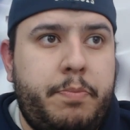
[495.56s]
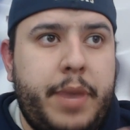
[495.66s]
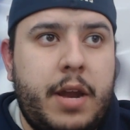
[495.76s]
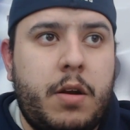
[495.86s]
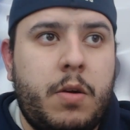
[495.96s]

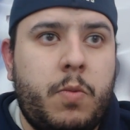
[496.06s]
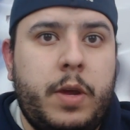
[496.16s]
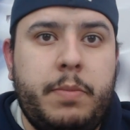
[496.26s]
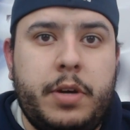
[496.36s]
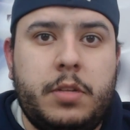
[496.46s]
better
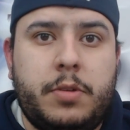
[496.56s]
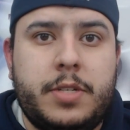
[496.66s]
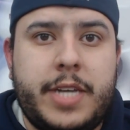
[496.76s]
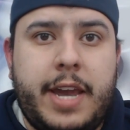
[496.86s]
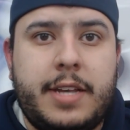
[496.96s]

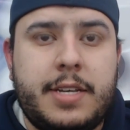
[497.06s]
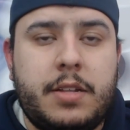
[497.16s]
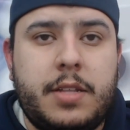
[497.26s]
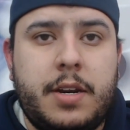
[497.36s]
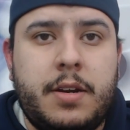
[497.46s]
rebuildable tanks
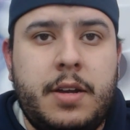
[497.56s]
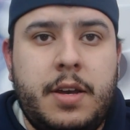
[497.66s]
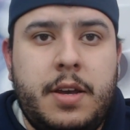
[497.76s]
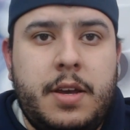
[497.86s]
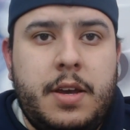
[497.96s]
out there
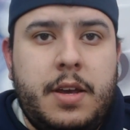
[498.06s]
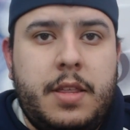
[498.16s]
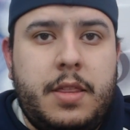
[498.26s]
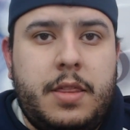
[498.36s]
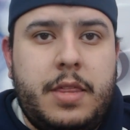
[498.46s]

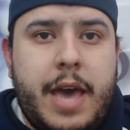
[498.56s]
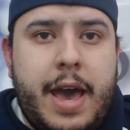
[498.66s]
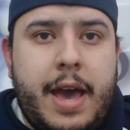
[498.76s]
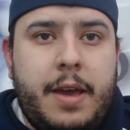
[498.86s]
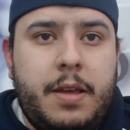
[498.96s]

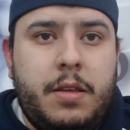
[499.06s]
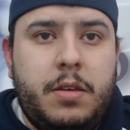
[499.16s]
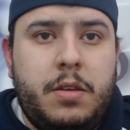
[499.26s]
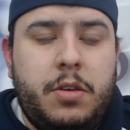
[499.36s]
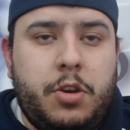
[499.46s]
that
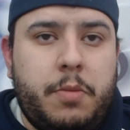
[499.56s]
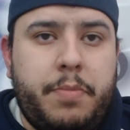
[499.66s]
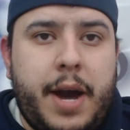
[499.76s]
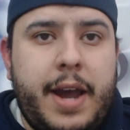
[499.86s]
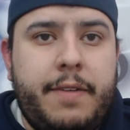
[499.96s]
you could
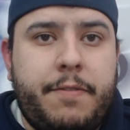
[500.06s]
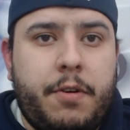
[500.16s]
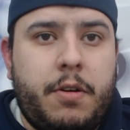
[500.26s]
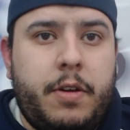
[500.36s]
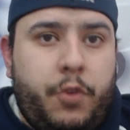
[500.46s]
buy
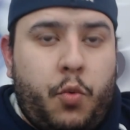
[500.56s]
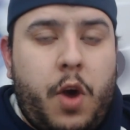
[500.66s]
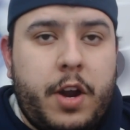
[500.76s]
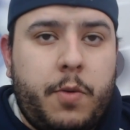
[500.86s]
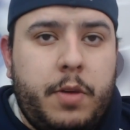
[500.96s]
for if you
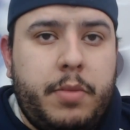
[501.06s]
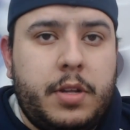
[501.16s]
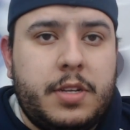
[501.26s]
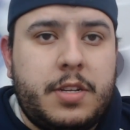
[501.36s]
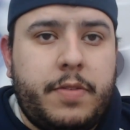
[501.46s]
want to
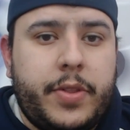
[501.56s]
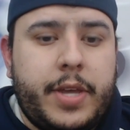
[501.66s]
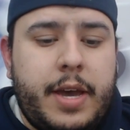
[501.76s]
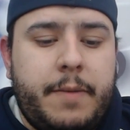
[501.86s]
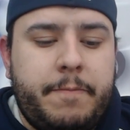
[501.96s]
rebuild and stuff like
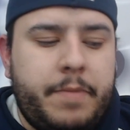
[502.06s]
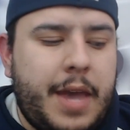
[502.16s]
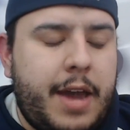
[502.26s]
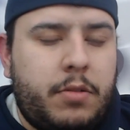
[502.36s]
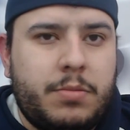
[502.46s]
that.
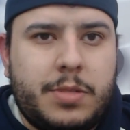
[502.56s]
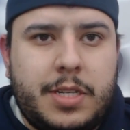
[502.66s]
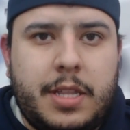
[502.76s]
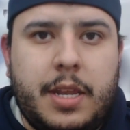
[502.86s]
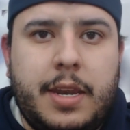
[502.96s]
I don't
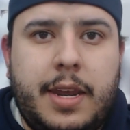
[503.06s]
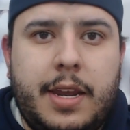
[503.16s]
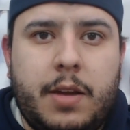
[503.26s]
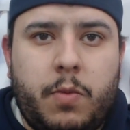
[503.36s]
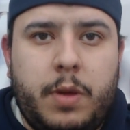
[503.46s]
see the
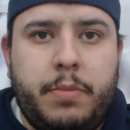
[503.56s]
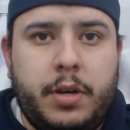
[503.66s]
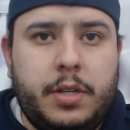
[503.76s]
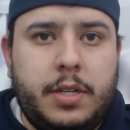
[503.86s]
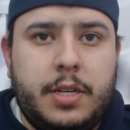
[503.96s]
need in
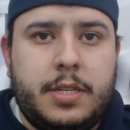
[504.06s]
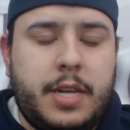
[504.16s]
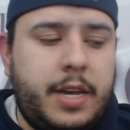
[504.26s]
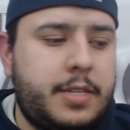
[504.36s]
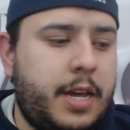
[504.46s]
rebuilding these
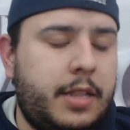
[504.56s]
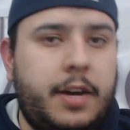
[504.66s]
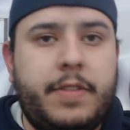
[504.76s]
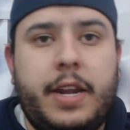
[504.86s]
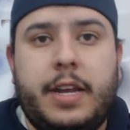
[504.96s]
tanks. I
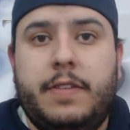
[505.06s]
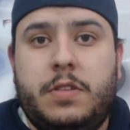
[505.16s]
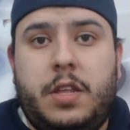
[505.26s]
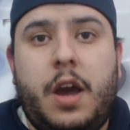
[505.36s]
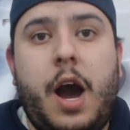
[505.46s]
love that it gives
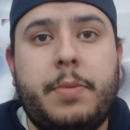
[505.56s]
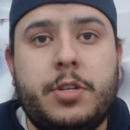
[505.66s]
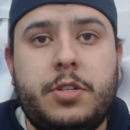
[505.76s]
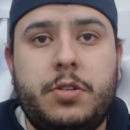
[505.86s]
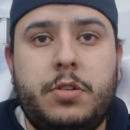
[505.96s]
you the
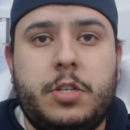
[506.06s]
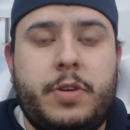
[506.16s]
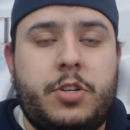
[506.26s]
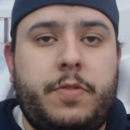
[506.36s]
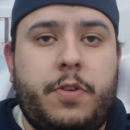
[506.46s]
option to,
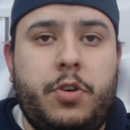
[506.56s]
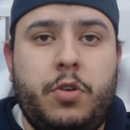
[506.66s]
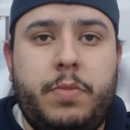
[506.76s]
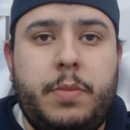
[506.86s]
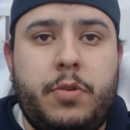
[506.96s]
especially for
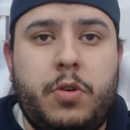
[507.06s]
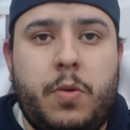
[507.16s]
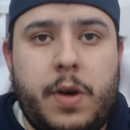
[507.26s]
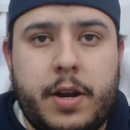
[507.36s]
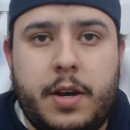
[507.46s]
new people who
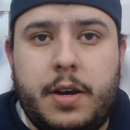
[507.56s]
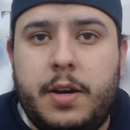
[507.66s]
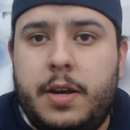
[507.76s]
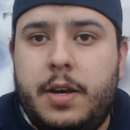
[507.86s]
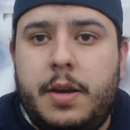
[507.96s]
want to
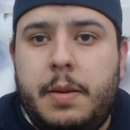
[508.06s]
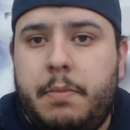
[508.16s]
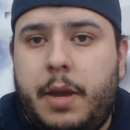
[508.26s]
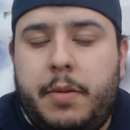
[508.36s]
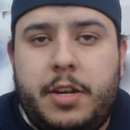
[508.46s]

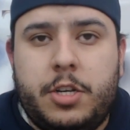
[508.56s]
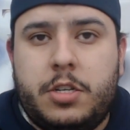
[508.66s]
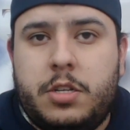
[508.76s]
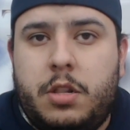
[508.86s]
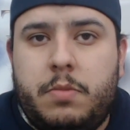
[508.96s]
maybe
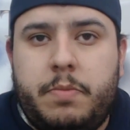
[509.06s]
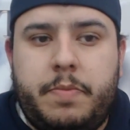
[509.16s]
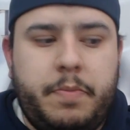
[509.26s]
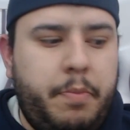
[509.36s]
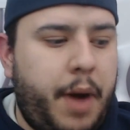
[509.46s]
just
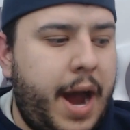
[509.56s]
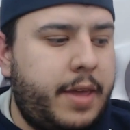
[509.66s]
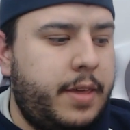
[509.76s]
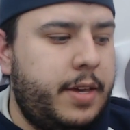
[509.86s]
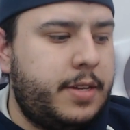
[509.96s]

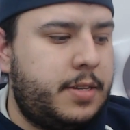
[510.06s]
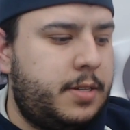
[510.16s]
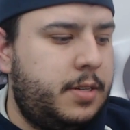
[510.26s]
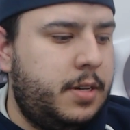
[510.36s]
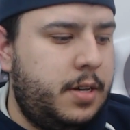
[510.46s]
buy this,